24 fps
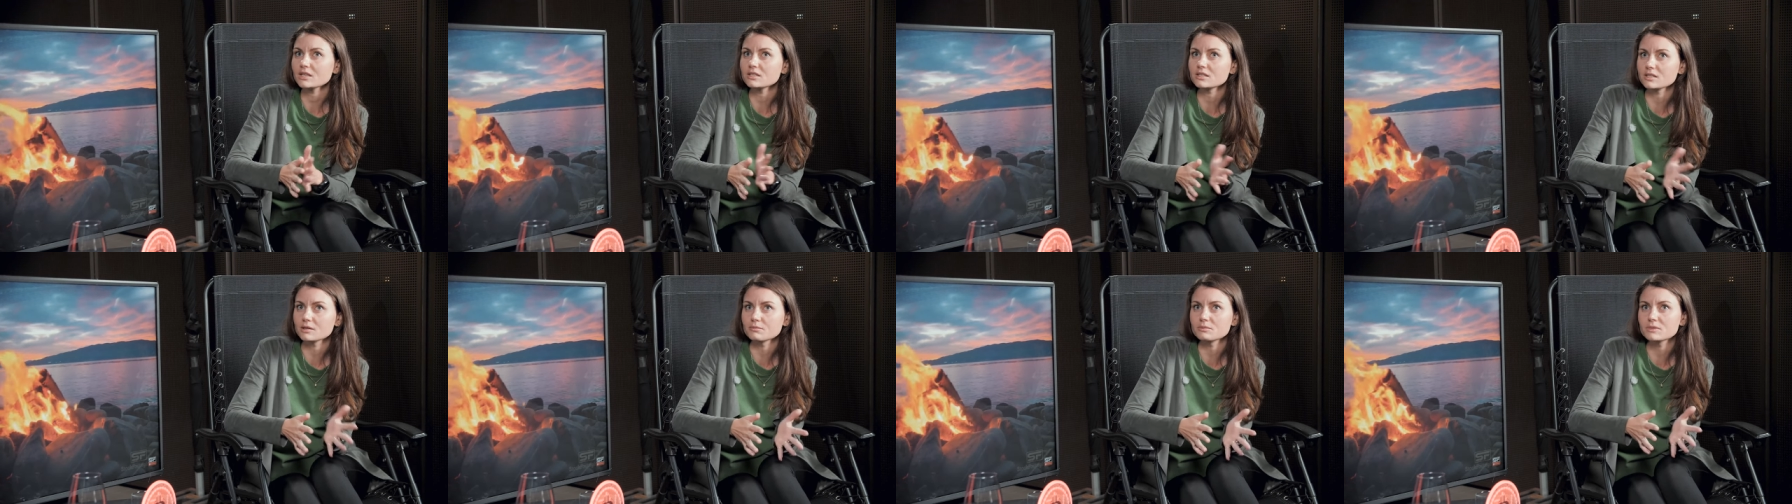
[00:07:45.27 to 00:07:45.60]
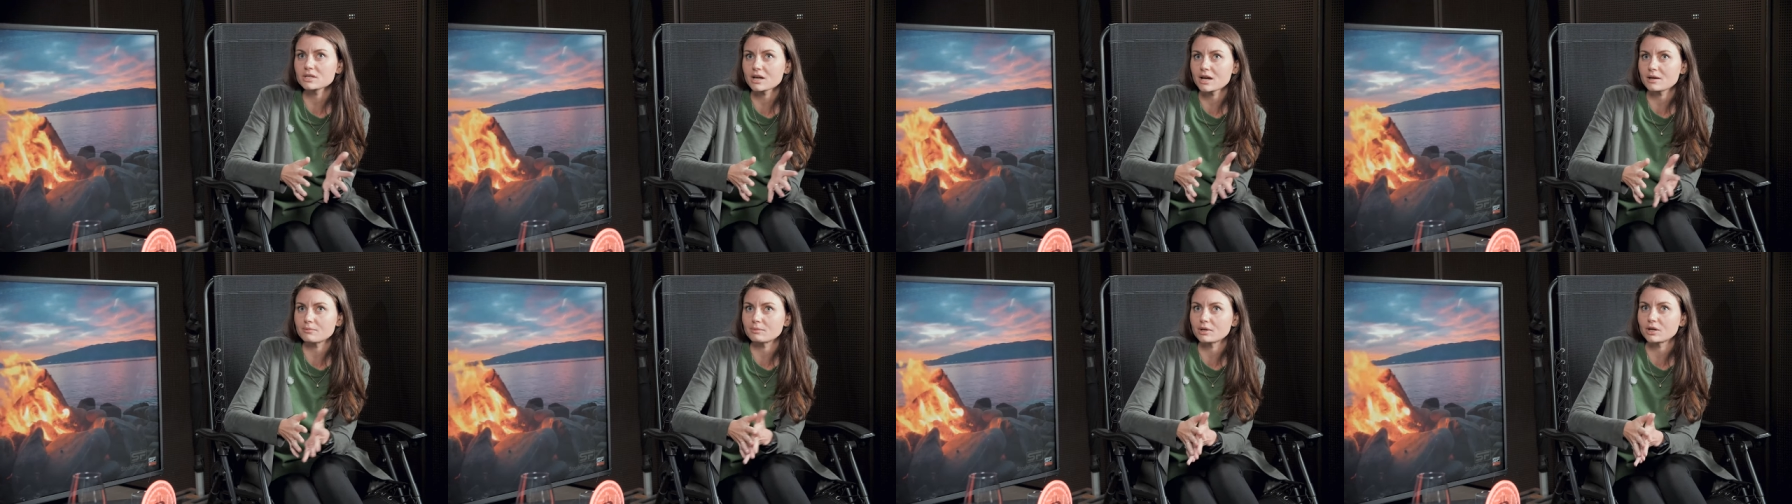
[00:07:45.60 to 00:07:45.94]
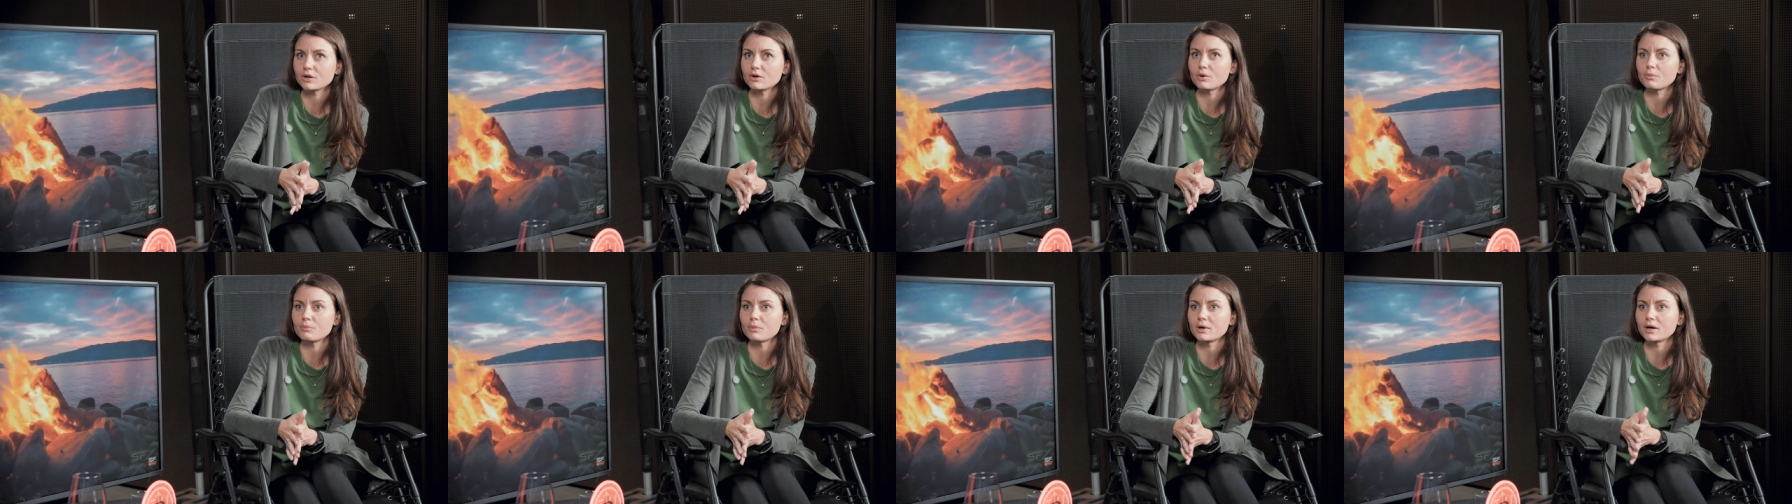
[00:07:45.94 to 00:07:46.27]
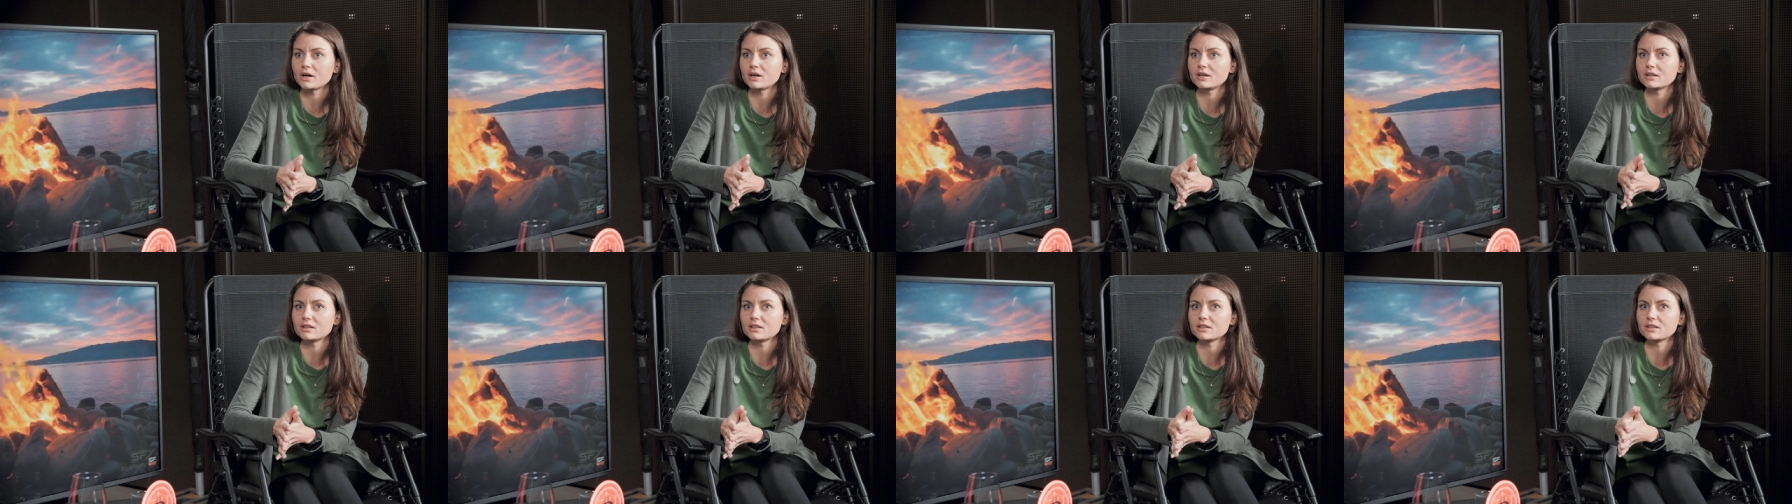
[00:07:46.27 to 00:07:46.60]
some time ago,
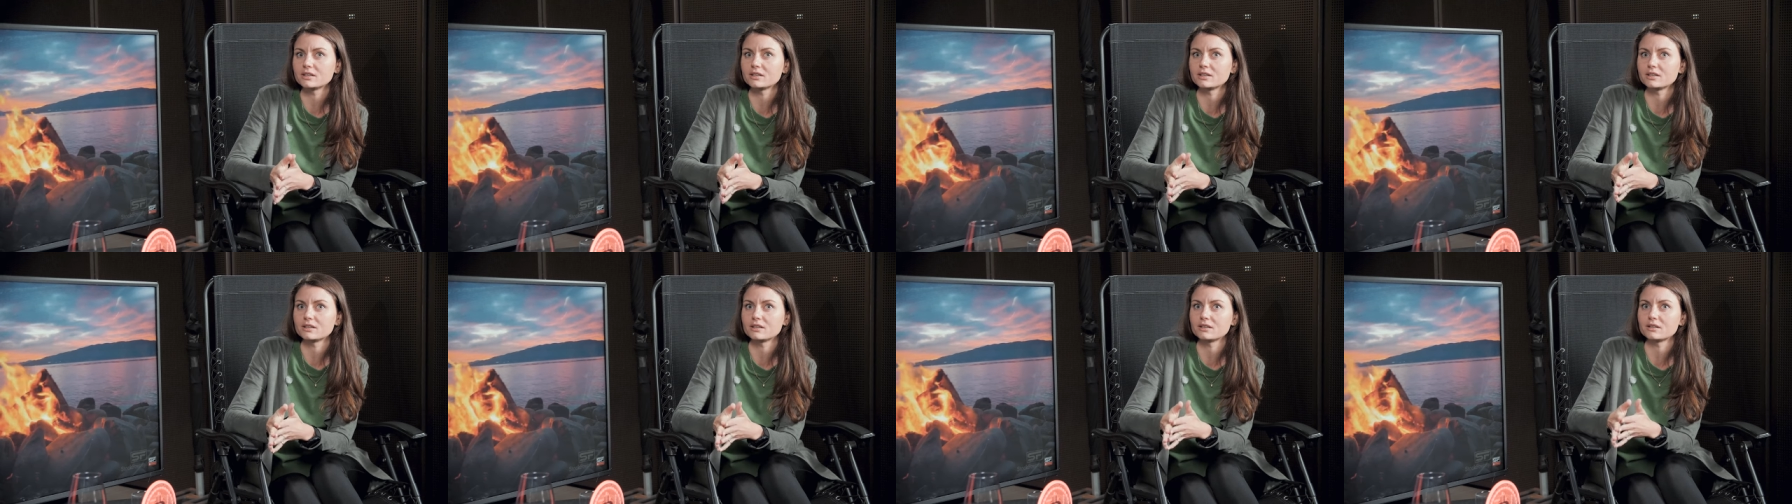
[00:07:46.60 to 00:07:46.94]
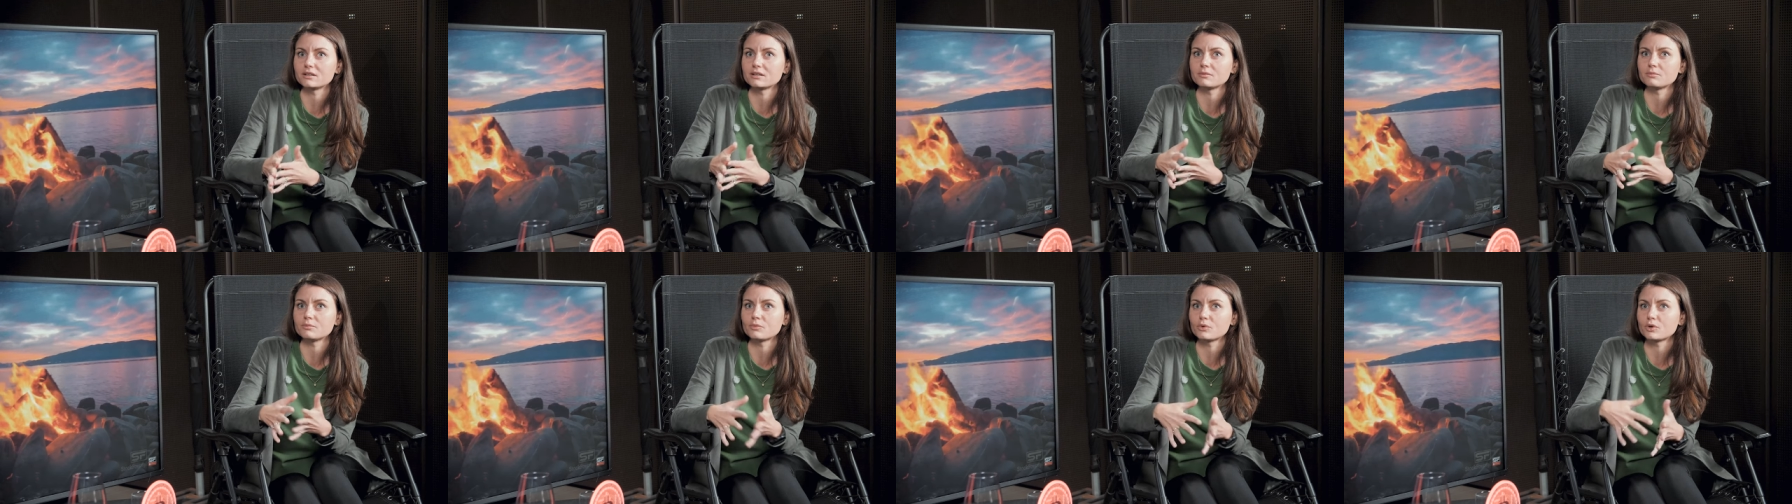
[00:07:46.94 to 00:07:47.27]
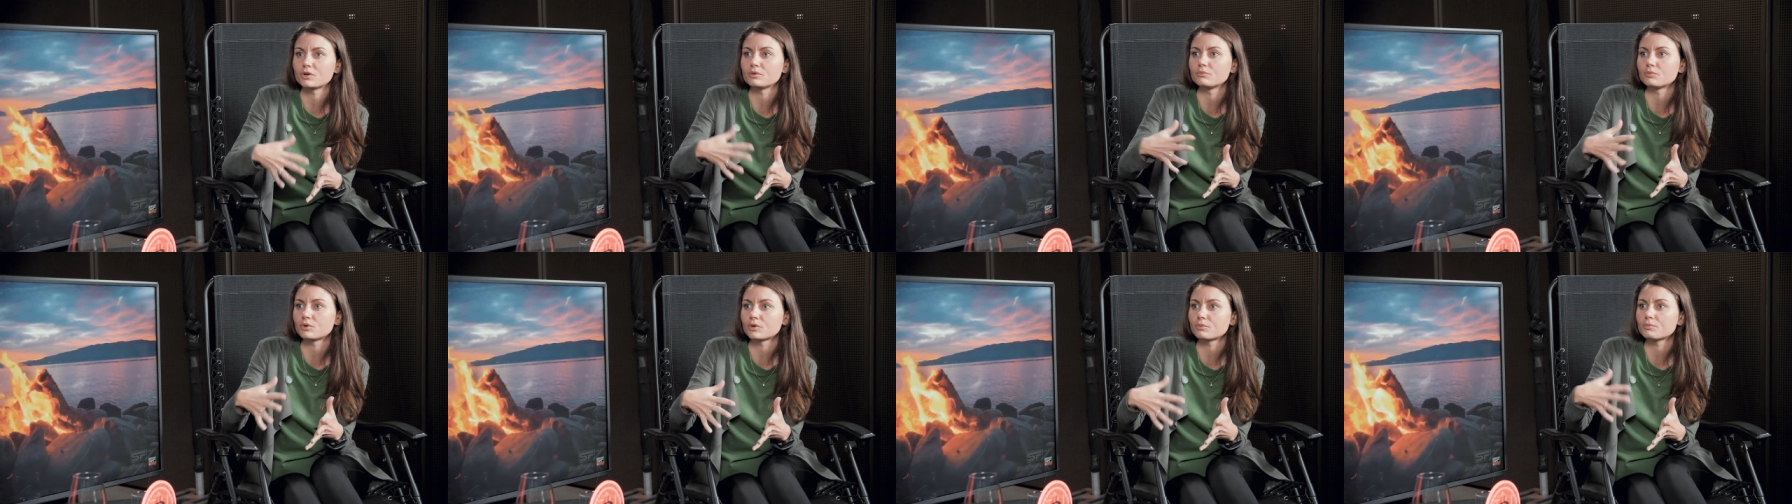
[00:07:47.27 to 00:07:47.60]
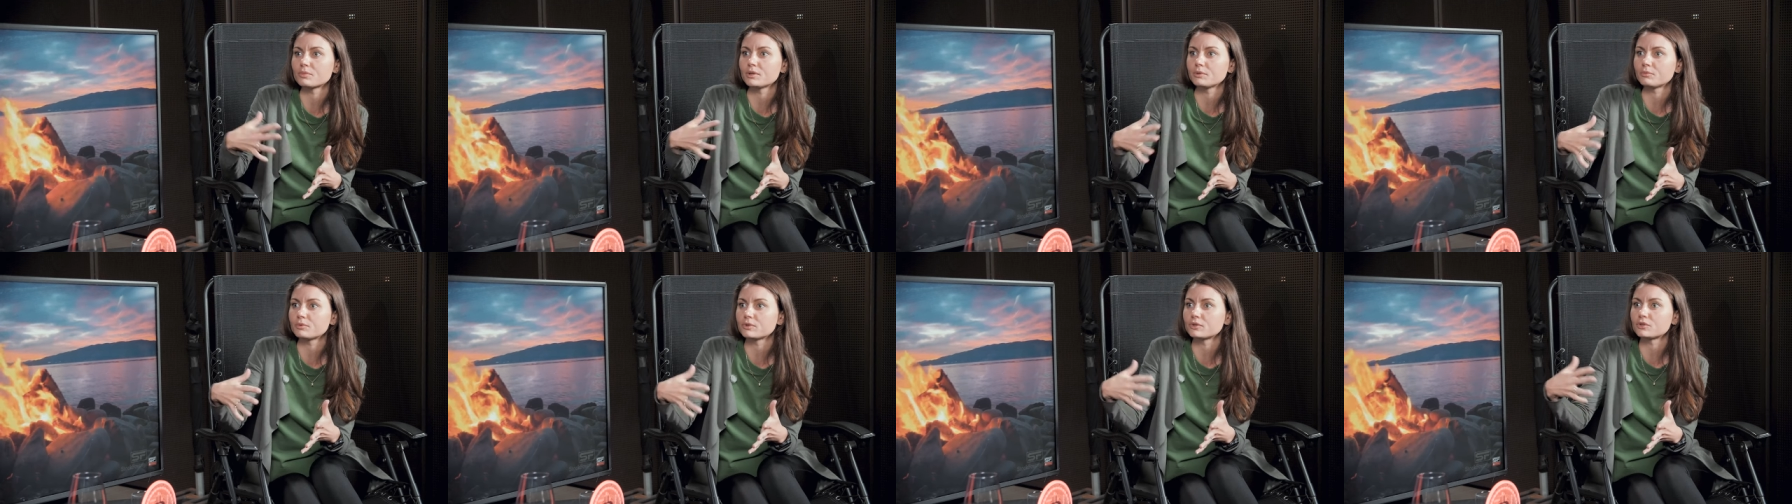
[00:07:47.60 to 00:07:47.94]
but uh, more and more
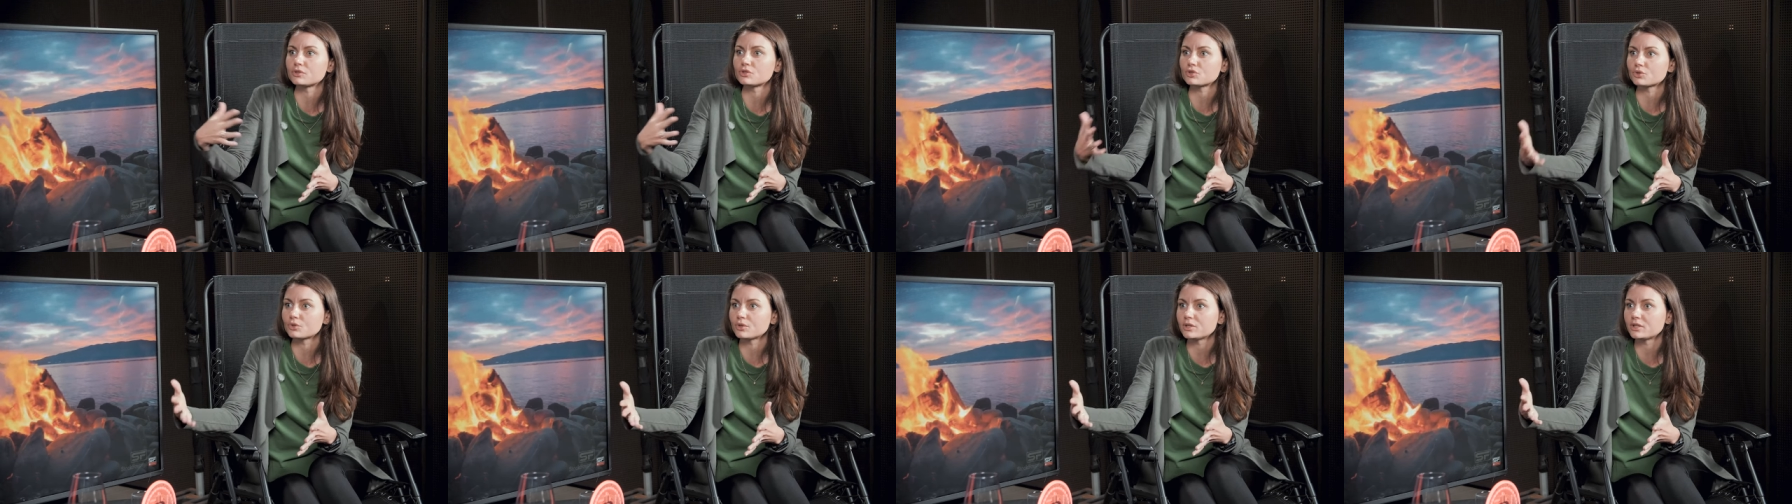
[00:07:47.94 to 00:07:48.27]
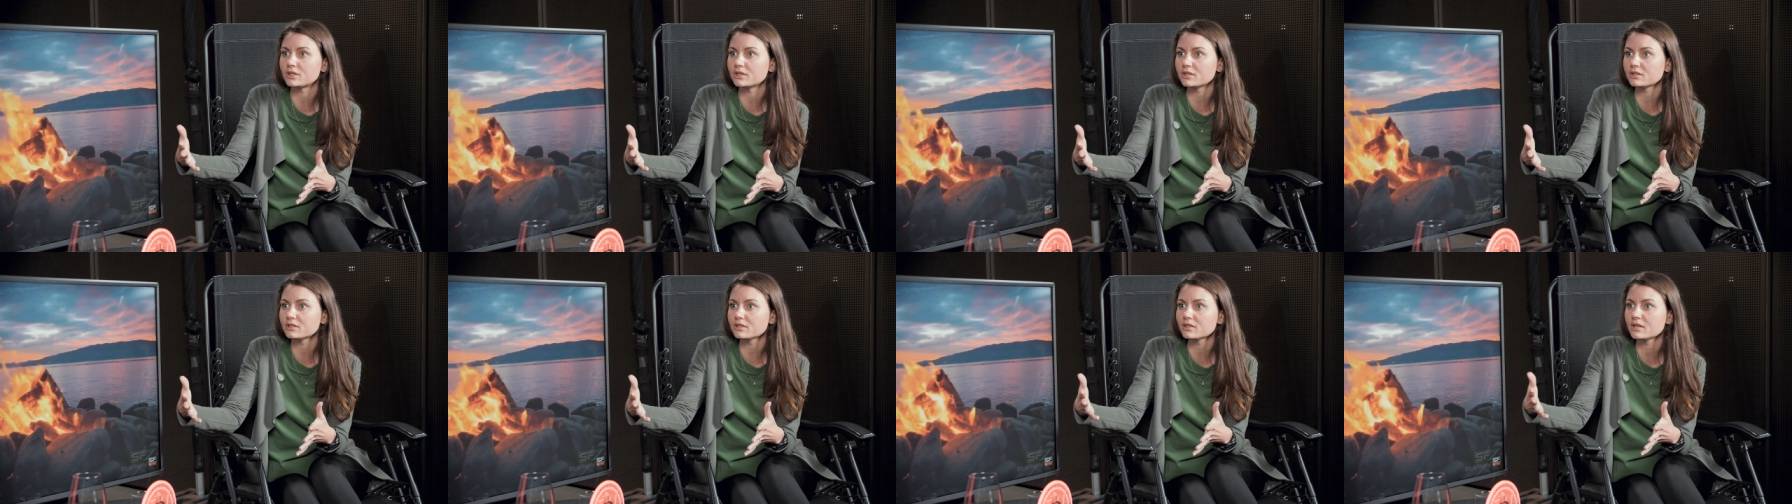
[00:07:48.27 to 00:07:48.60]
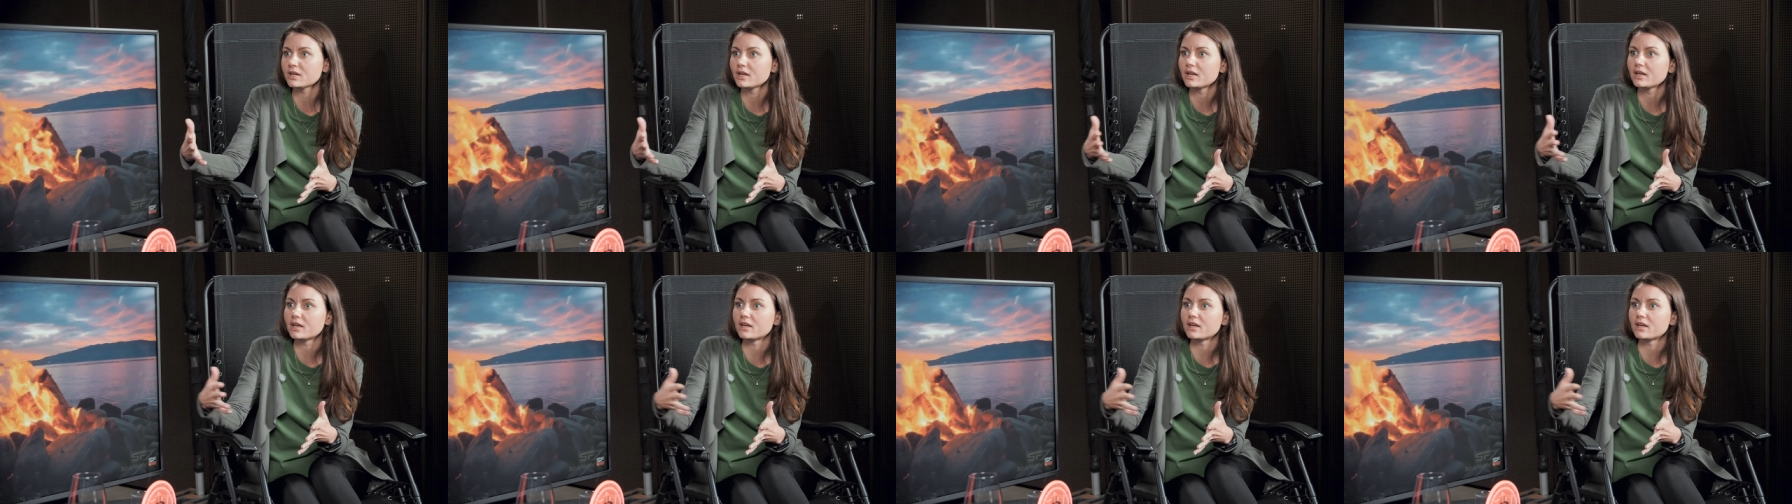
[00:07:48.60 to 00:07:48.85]
people are joining,